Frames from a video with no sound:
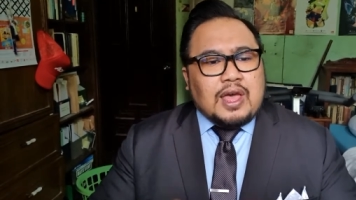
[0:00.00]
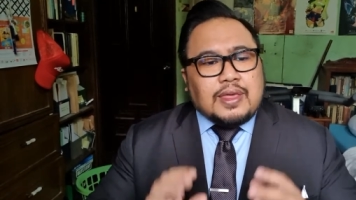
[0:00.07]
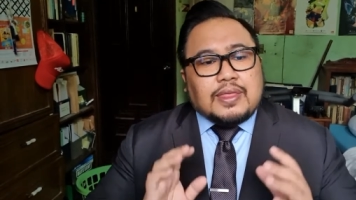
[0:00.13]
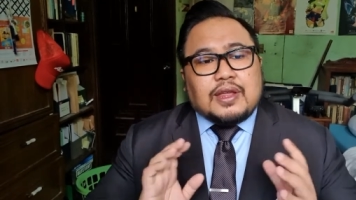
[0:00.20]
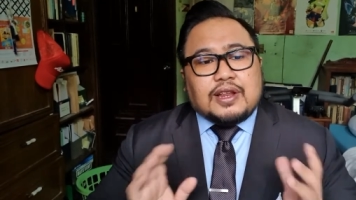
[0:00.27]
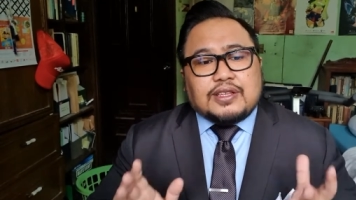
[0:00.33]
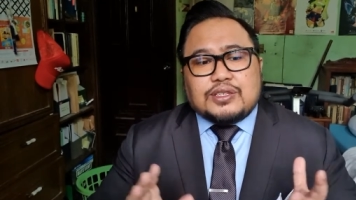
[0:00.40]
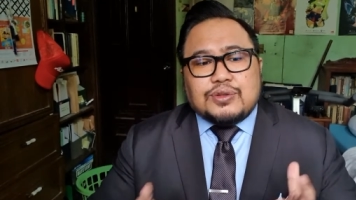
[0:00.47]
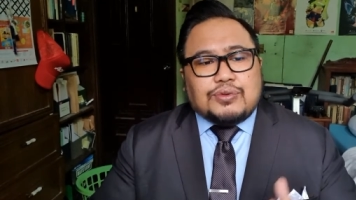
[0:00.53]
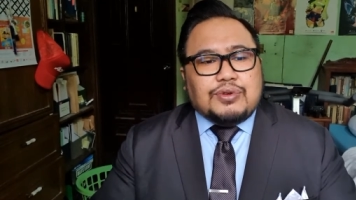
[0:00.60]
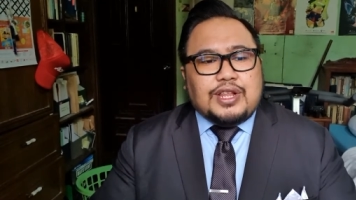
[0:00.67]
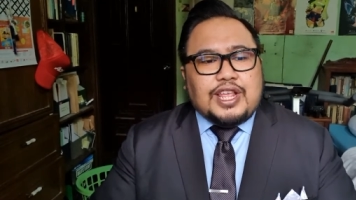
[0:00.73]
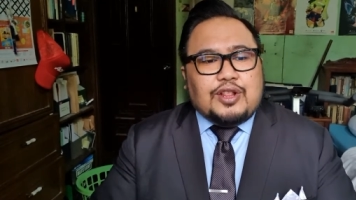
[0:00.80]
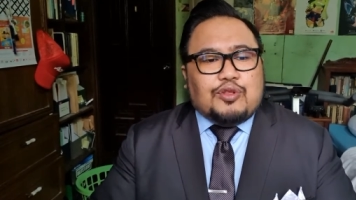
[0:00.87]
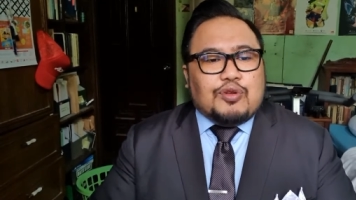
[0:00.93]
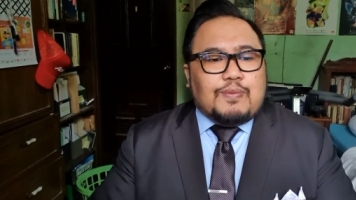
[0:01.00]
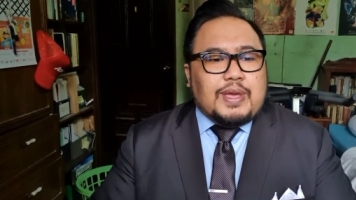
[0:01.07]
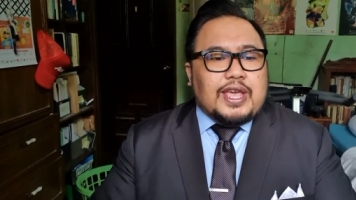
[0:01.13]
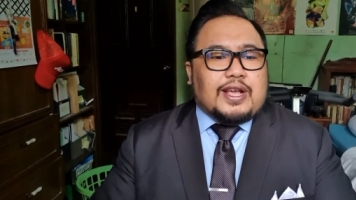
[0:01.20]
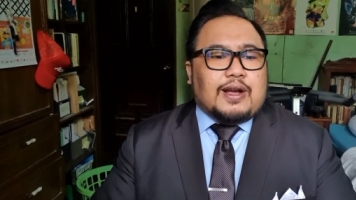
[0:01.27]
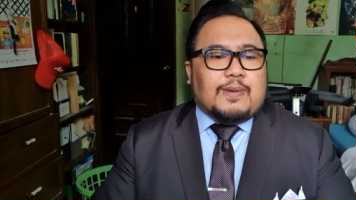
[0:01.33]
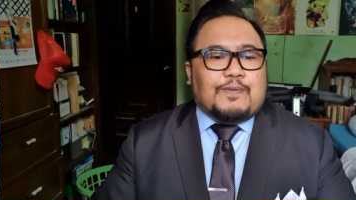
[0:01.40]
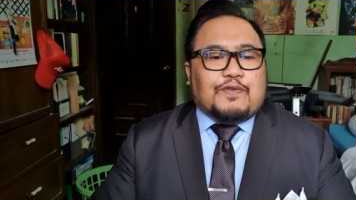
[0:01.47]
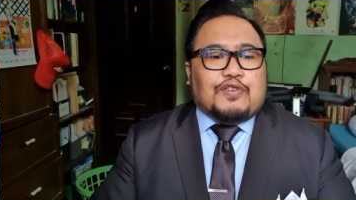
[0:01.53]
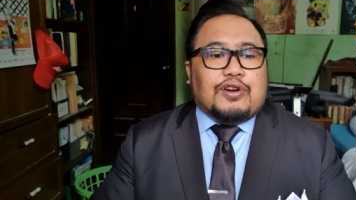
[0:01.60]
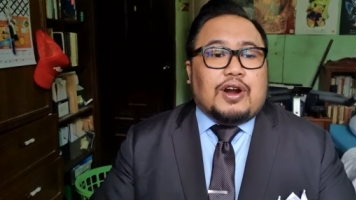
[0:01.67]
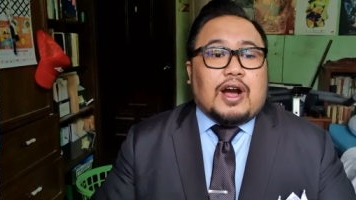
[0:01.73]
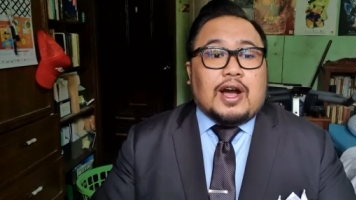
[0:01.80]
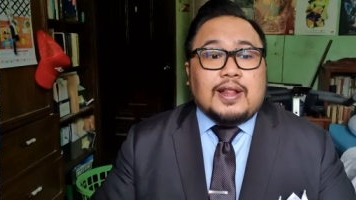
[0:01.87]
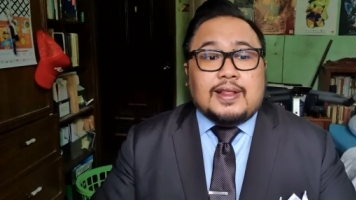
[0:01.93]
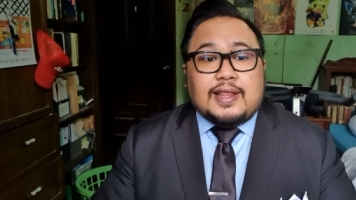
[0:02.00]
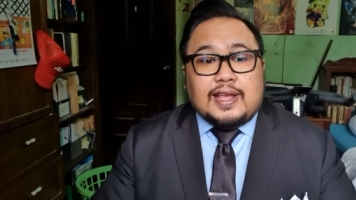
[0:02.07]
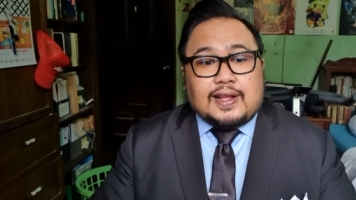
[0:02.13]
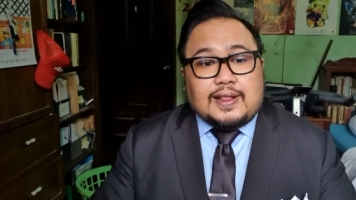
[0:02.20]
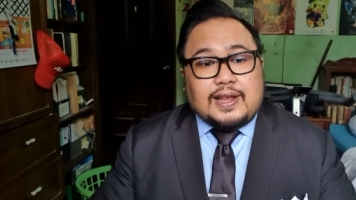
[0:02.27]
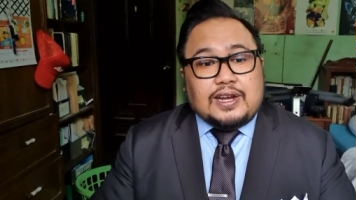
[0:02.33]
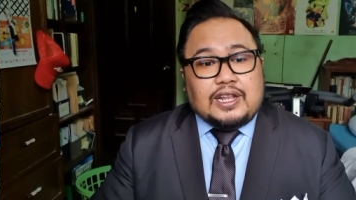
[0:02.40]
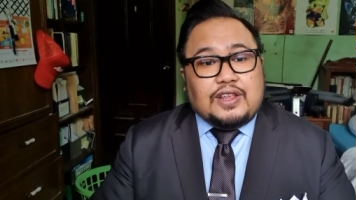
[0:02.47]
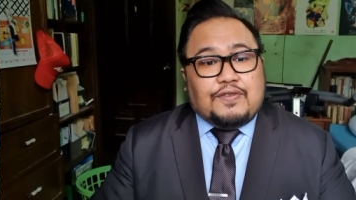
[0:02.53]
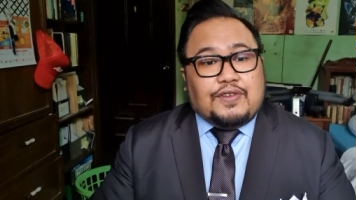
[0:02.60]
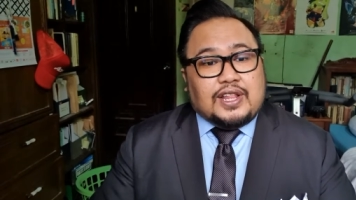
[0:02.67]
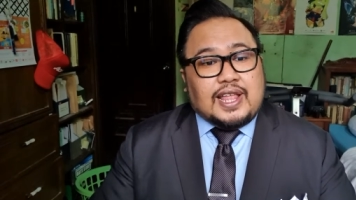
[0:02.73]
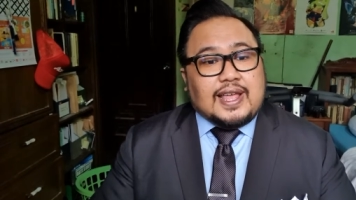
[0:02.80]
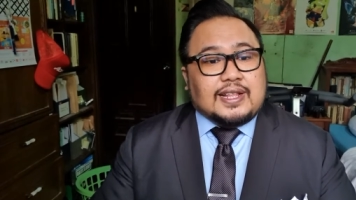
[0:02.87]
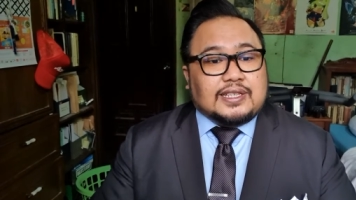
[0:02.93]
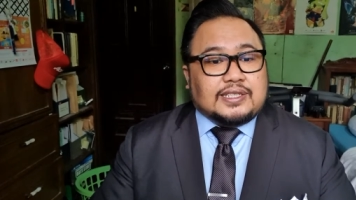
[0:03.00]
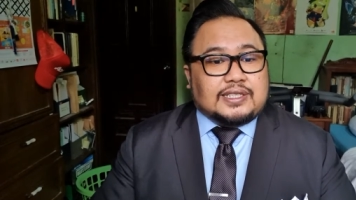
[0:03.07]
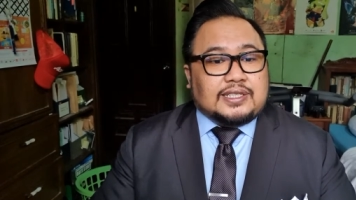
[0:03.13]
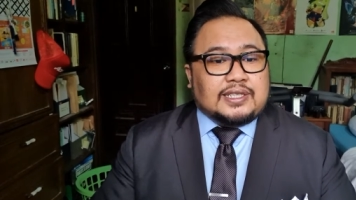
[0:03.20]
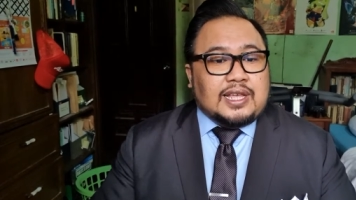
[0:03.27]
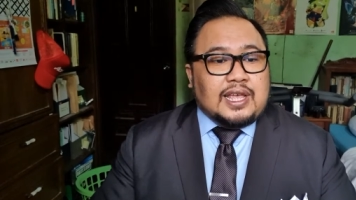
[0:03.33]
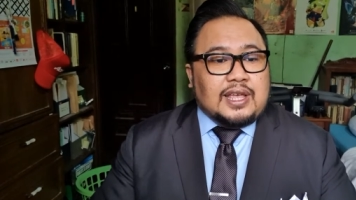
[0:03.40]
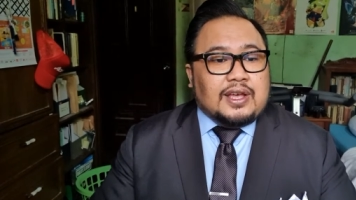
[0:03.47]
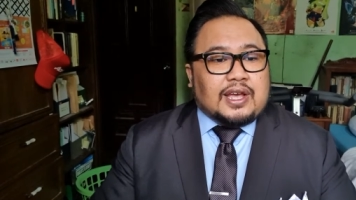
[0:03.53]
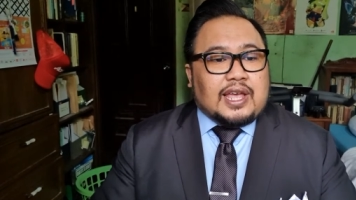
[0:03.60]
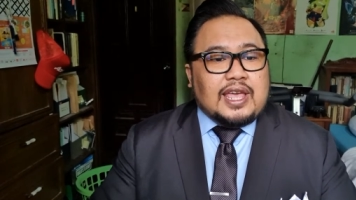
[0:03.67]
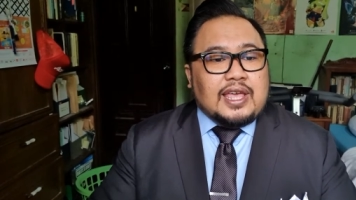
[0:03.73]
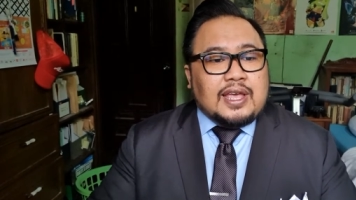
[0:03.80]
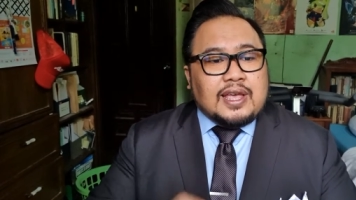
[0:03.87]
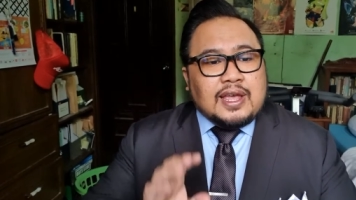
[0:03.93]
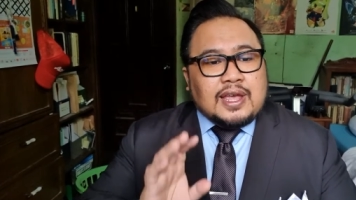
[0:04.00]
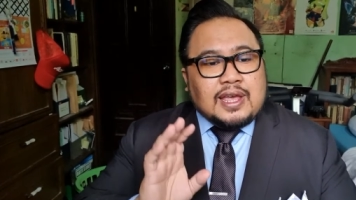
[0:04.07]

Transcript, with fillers: there is no need to make up for undeclared dividends. Okay?